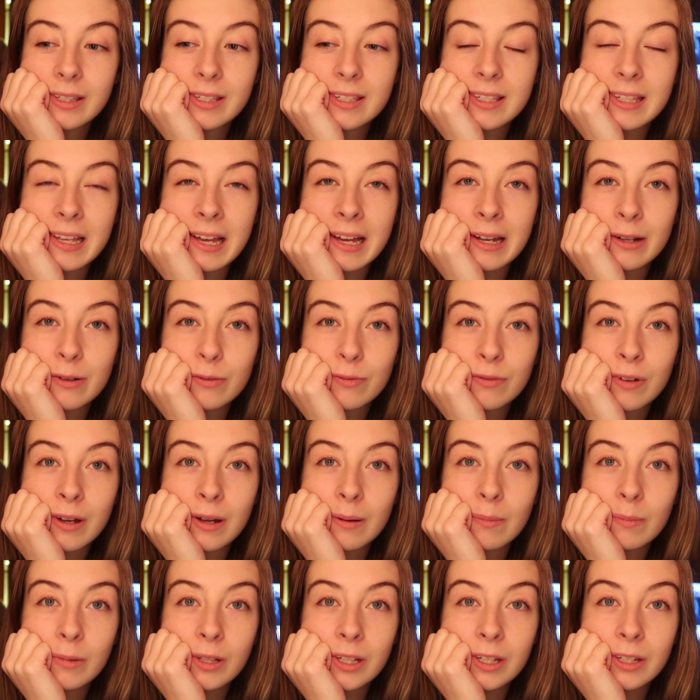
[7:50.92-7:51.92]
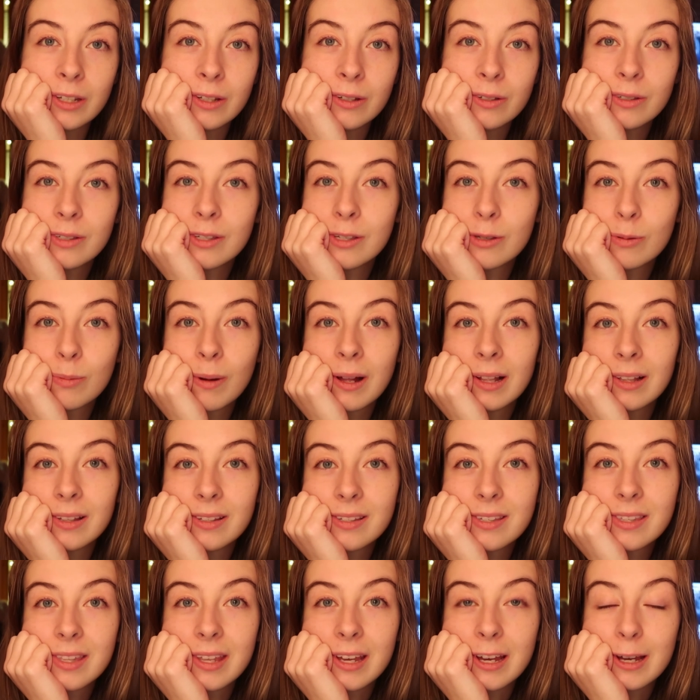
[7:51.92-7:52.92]
sad family news as well
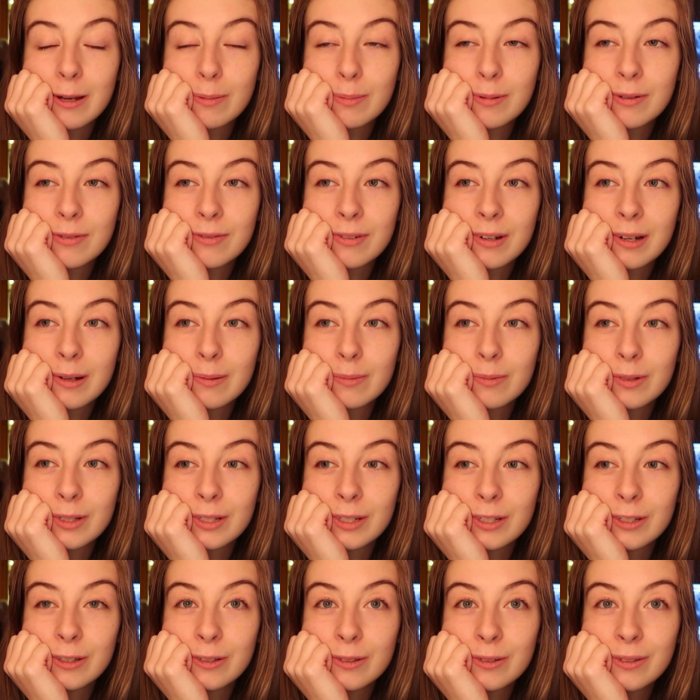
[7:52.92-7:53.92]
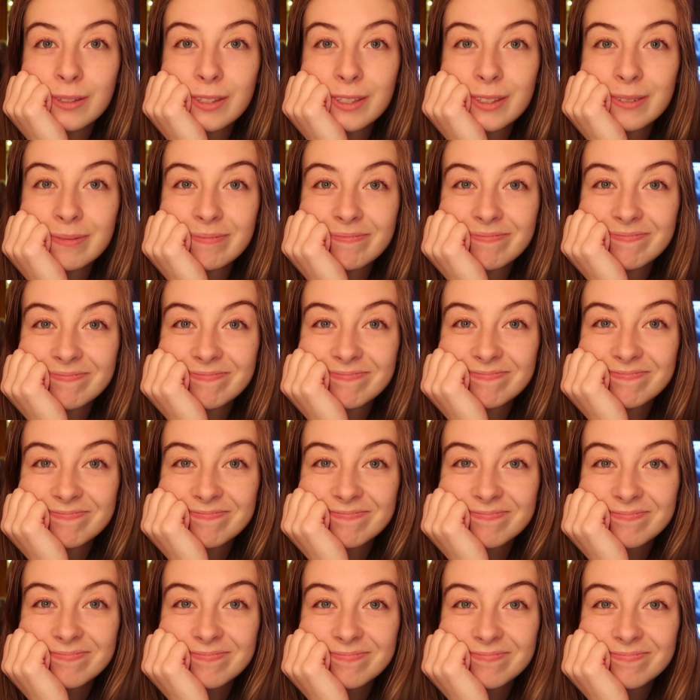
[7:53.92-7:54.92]
as the happy family news.
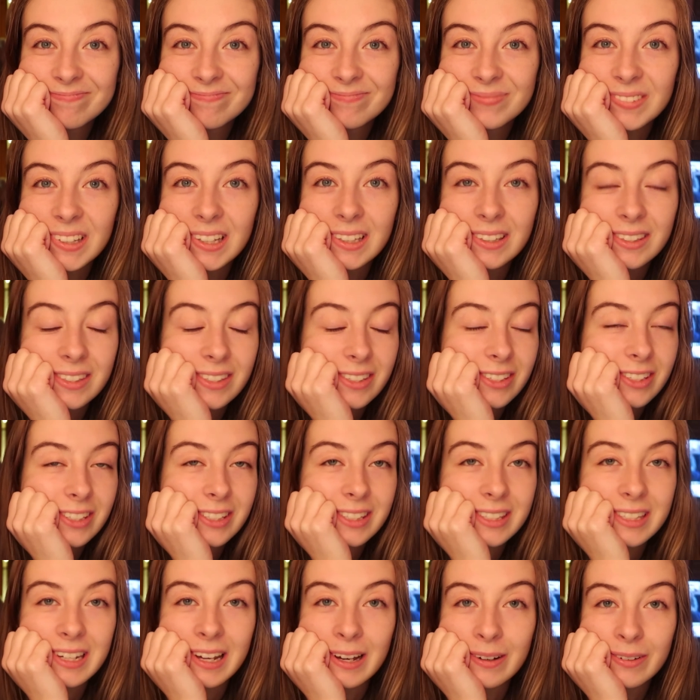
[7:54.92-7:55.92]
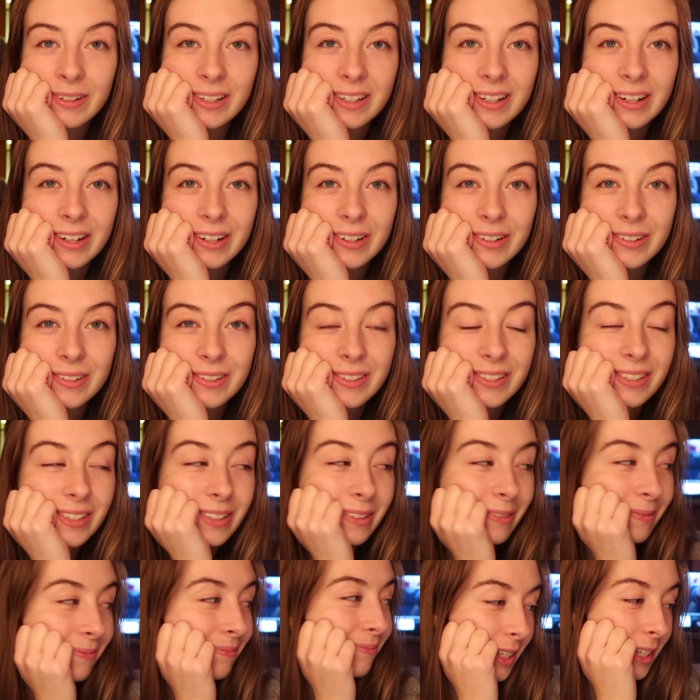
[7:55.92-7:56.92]
That's just how it goes.
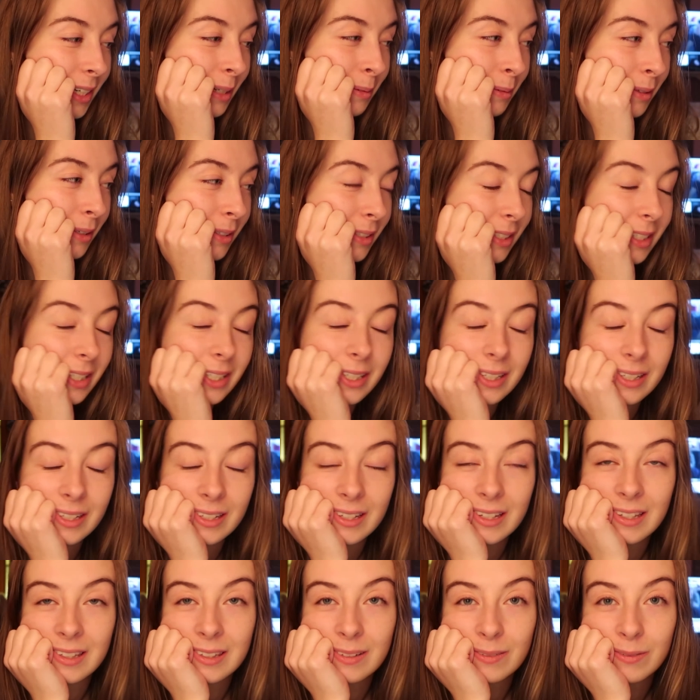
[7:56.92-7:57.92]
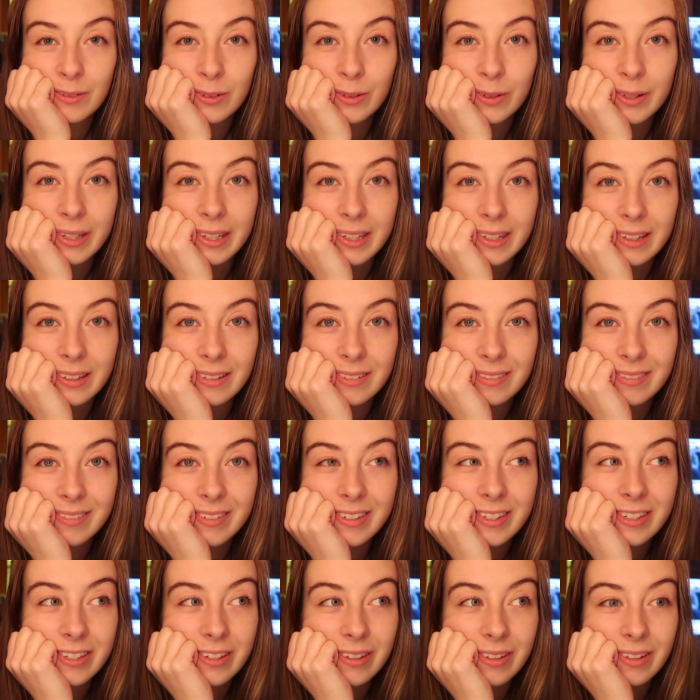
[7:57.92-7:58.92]
I'm going to end the vlog here
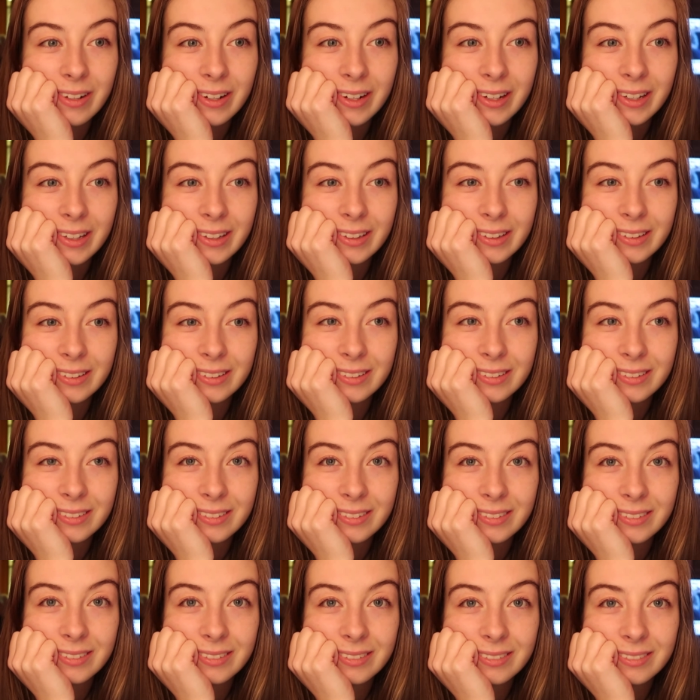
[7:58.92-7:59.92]
so that I can